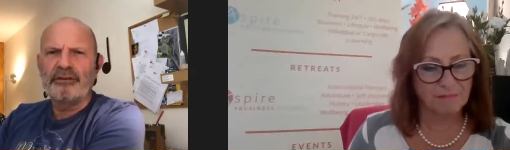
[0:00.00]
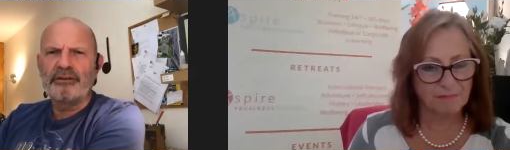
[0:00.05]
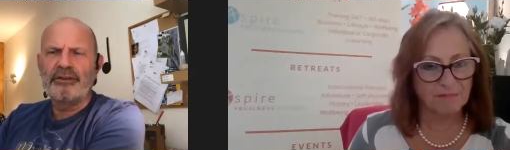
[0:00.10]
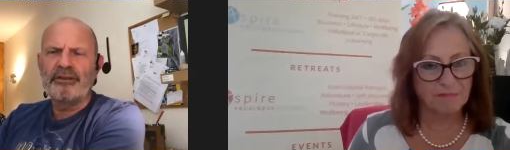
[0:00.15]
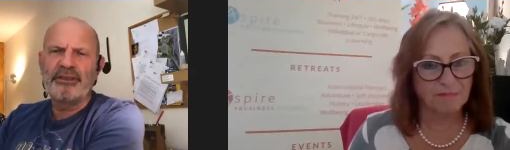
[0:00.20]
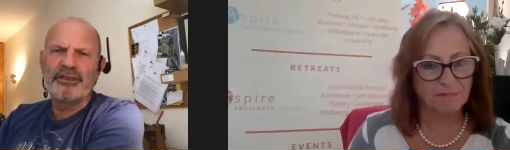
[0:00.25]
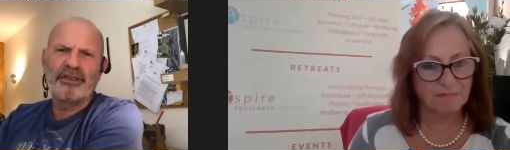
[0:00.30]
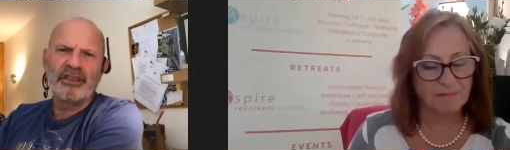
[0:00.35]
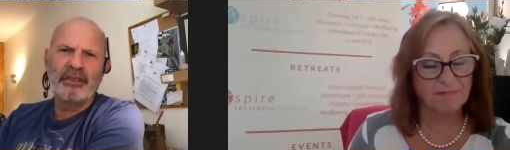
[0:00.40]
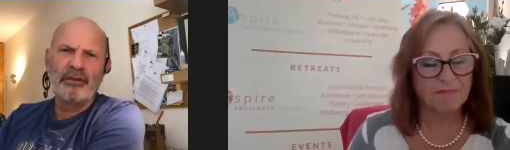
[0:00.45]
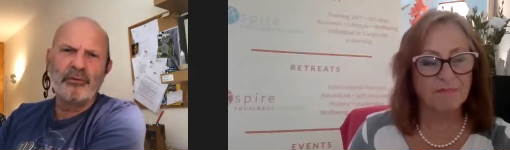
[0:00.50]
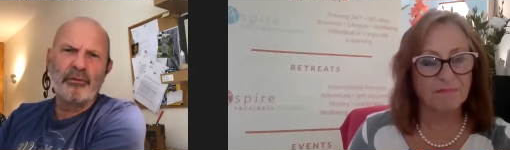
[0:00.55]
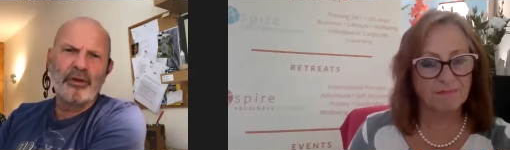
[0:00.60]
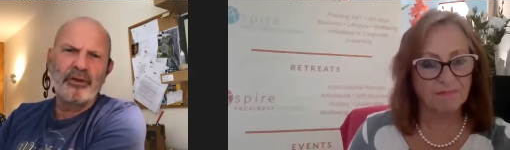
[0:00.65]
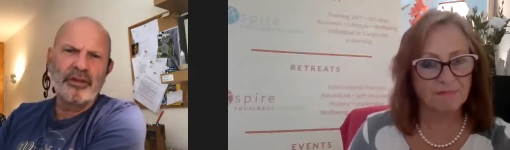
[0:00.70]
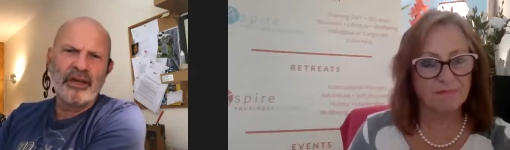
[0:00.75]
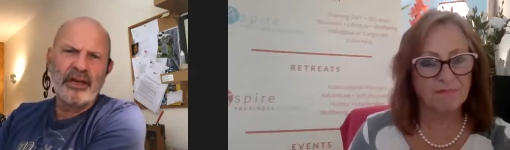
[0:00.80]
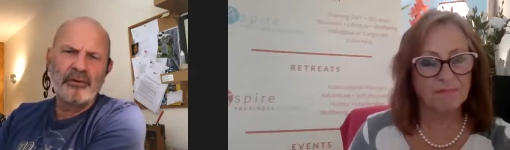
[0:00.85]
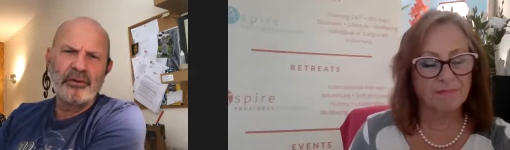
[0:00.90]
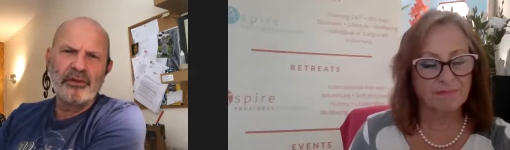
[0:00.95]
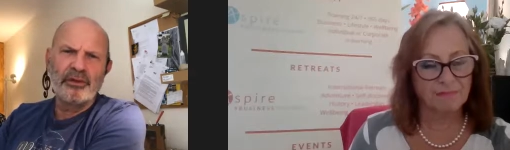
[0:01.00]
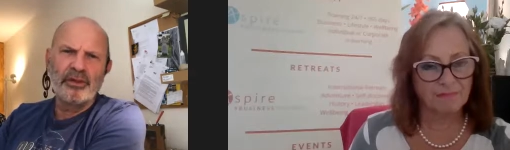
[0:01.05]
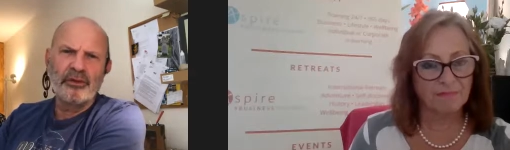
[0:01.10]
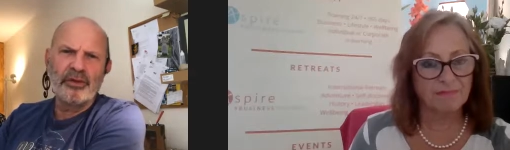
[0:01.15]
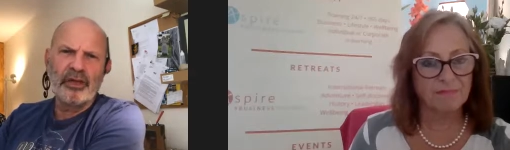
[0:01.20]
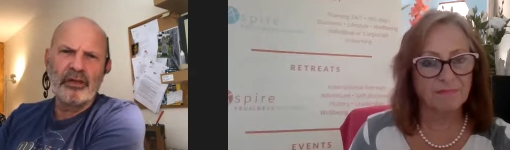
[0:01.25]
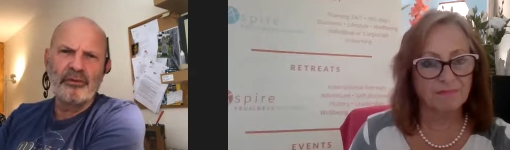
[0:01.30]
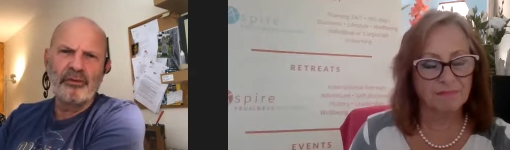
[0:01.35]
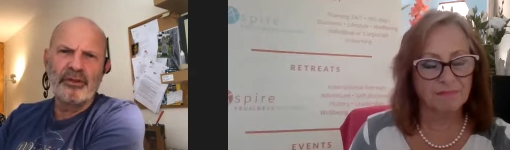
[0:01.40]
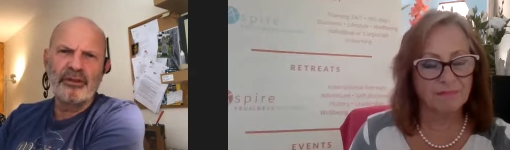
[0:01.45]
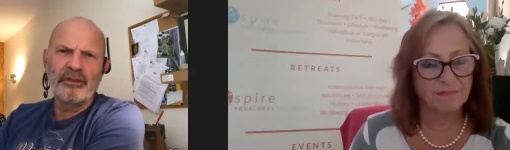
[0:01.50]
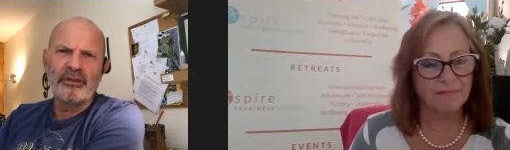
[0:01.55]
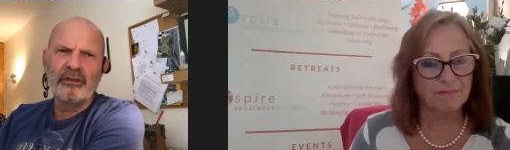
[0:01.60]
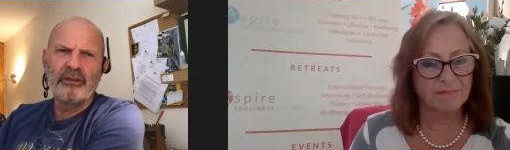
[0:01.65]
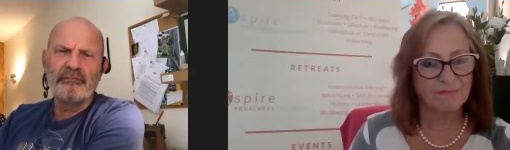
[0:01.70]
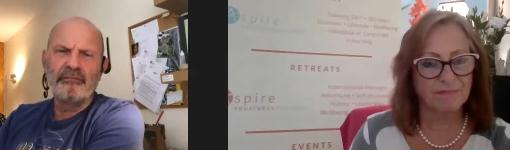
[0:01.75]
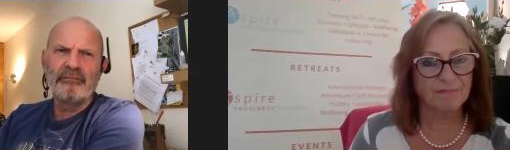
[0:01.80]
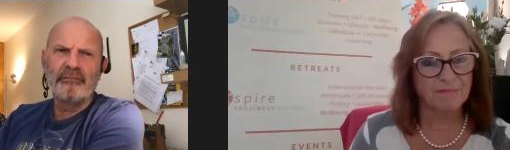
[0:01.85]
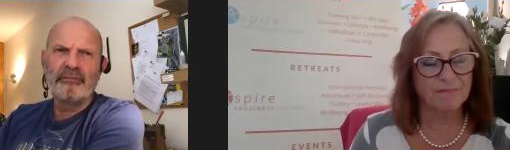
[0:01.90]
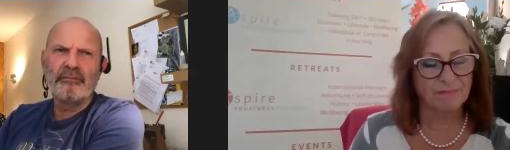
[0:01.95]
Speaker 1: to see what they were doing with
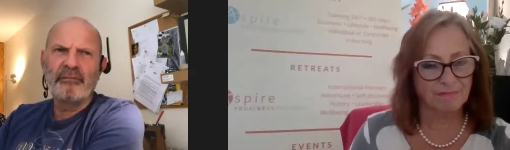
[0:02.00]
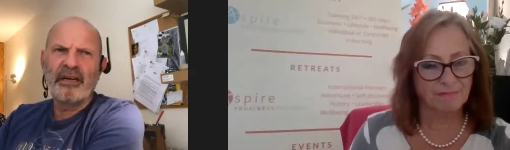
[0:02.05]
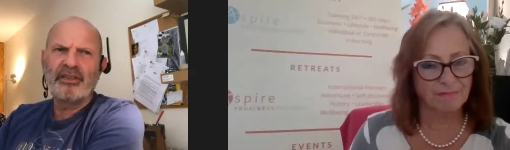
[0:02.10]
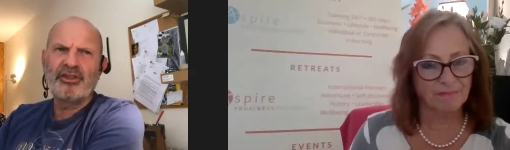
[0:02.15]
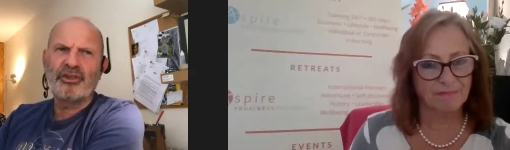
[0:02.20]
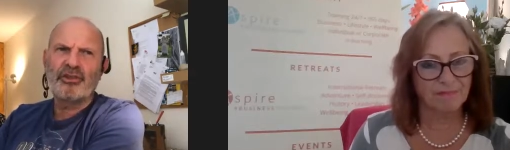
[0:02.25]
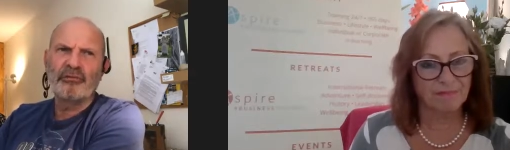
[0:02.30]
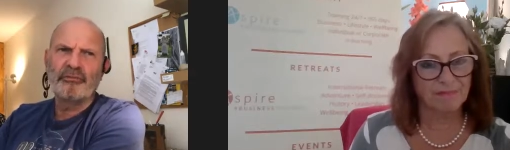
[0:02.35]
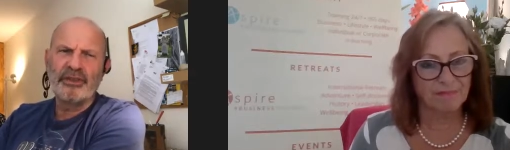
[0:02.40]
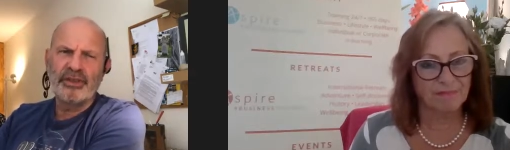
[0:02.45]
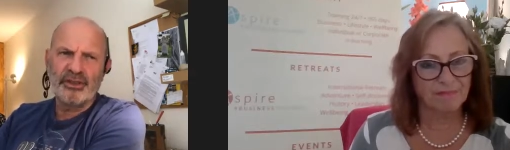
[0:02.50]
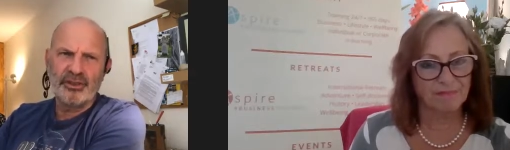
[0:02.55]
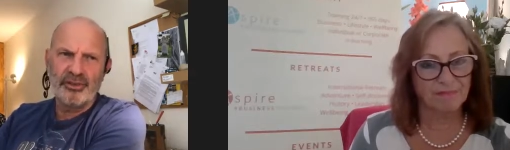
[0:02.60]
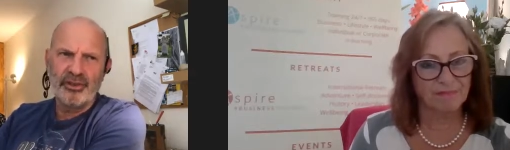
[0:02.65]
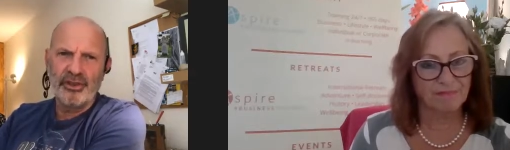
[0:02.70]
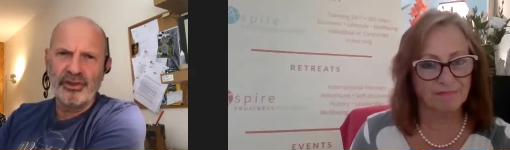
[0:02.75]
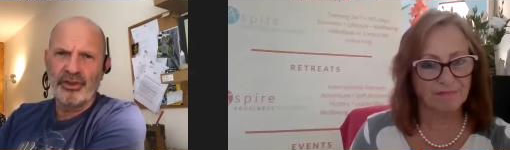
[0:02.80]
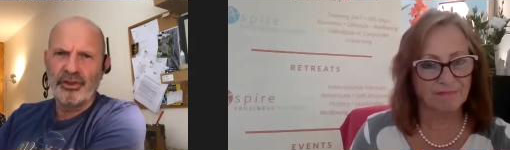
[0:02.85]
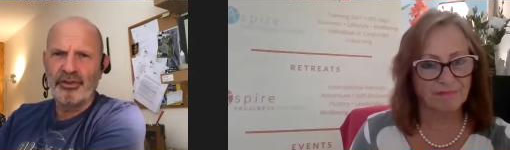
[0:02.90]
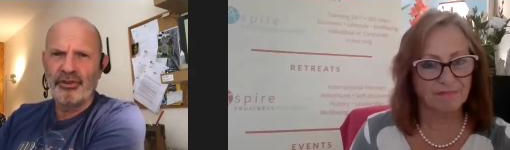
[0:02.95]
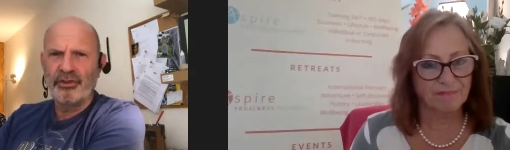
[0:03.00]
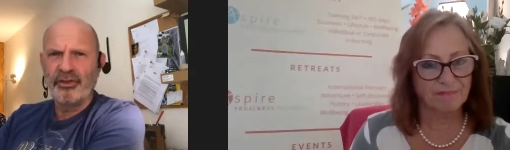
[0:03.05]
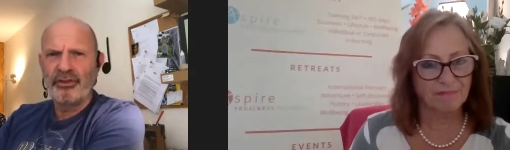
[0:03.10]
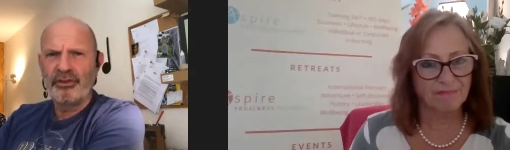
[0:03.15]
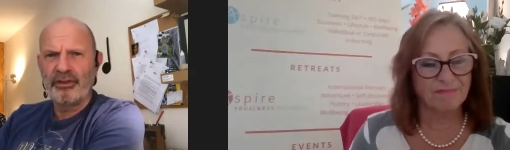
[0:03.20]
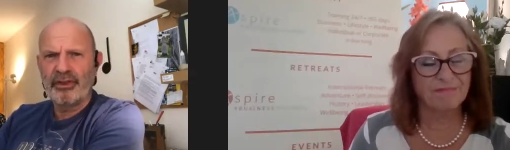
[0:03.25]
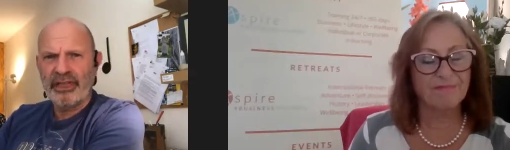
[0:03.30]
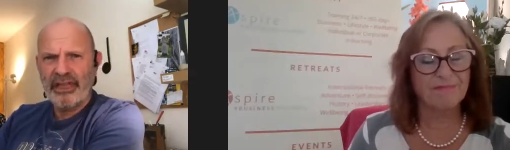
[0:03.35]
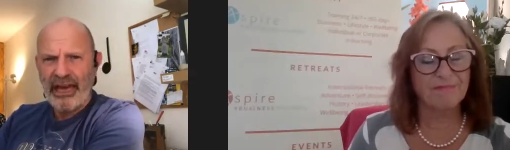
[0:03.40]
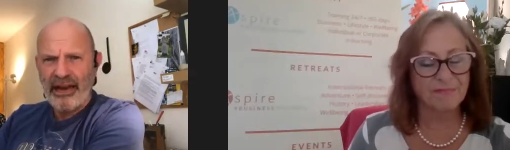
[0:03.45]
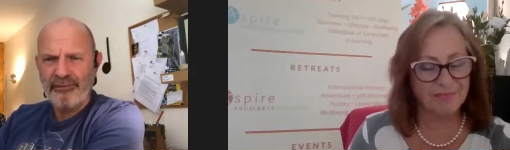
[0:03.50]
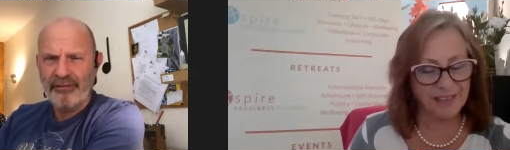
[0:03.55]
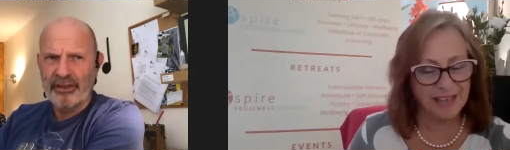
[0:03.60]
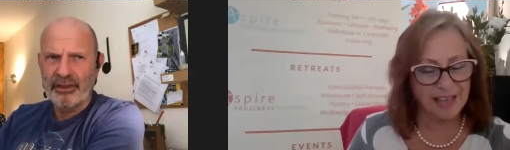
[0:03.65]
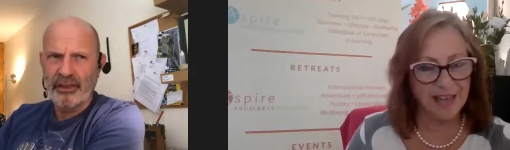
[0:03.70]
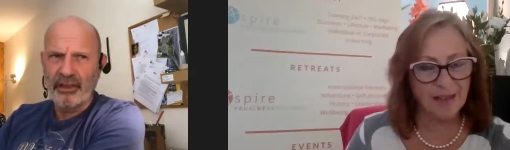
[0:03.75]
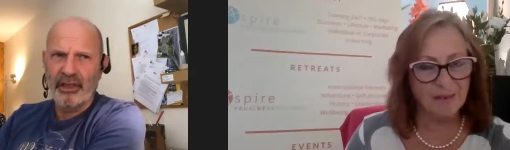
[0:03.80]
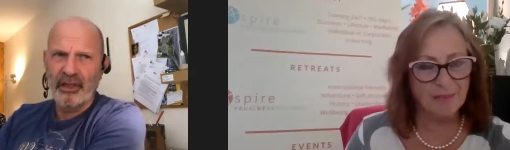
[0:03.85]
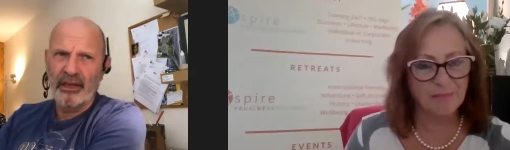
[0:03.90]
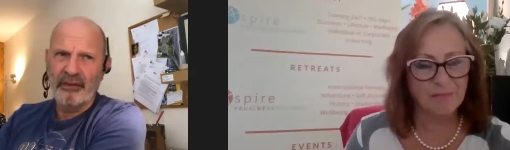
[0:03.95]
the Magical Mystery Tour and the Cavern yeah.